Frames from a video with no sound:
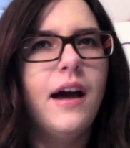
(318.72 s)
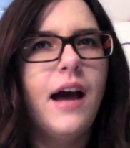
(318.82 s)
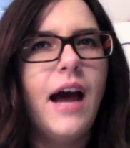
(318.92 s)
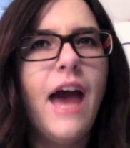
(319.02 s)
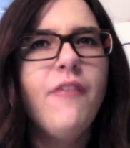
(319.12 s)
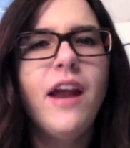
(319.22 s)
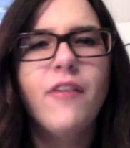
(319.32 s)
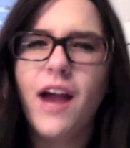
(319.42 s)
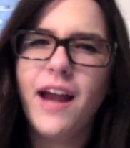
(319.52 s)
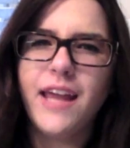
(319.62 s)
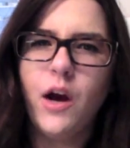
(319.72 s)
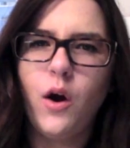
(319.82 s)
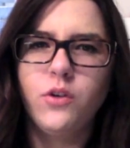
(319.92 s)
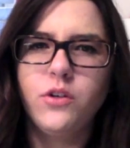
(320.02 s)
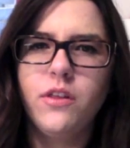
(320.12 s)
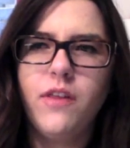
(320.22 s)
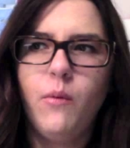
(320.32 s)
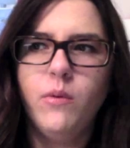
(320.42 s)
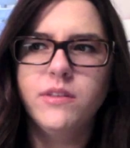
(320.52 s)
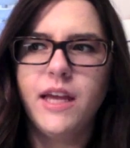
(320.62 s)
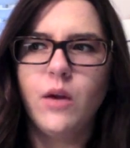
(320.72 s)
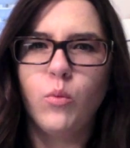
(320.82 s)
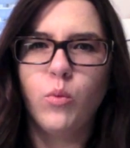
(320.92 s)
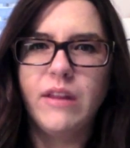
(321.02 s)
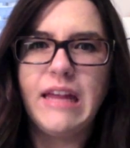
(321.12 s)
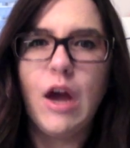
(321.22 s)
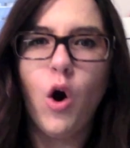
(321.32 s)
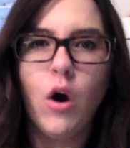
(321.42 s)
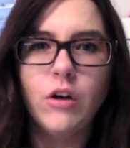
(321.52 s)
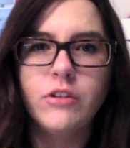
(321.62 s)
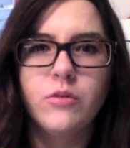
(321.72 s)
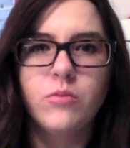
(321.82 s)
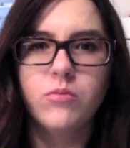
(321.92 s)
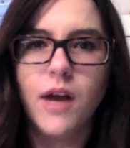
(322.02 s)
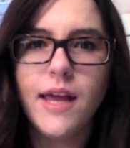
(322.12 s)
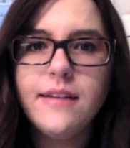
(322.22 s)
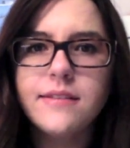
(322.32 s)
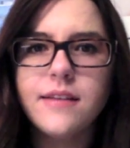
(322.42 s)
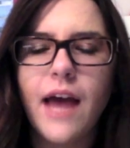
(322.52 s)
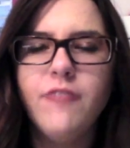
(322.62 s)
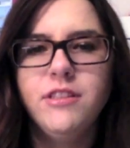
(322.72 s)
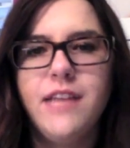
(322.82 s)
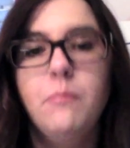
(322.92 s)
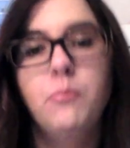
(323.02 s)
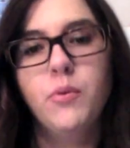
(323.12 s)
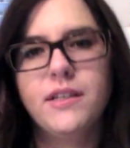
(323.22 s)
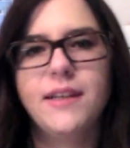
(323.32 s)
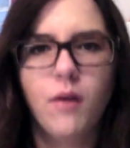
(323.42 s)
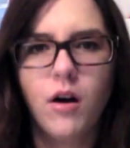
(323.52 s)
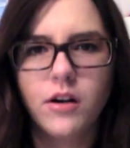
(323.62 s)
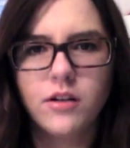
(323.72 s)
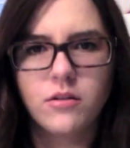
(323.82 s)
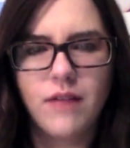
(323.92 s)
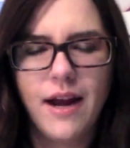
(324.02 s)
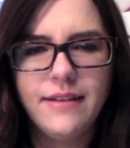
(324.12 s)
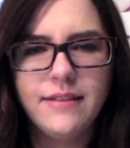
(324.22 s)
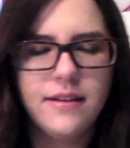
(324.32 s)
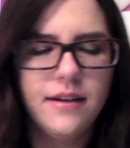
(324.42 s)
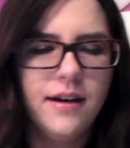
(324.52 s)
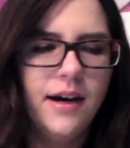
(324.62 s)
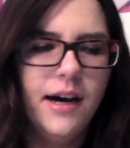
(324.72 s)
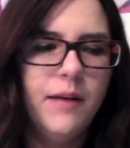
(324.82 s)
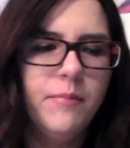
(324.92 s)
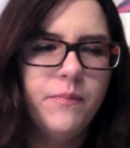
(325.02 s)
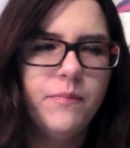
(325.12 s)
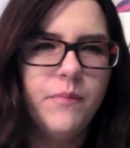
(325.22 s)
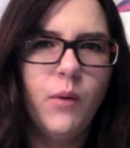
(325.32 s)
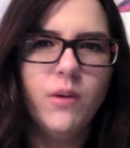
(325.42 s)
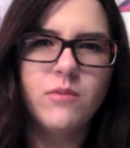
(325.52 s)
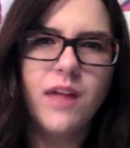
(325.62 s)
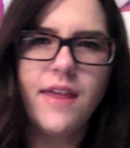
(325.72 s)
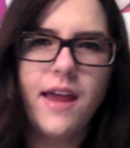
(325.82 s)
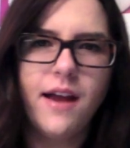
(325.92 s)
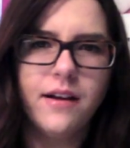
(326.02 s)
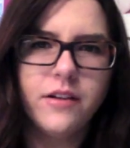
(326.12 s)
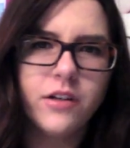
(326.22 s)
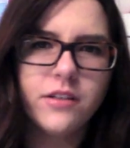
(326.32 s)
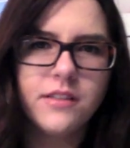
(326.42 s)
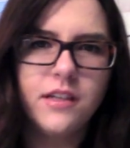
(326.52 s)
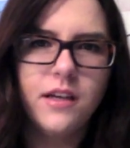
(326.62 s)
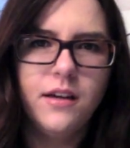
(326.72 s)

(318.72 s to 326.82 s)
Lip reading: I haven't ever had a character that was, like, really hard to write. I've just had books that were harder to write, but it wasn't really the characters.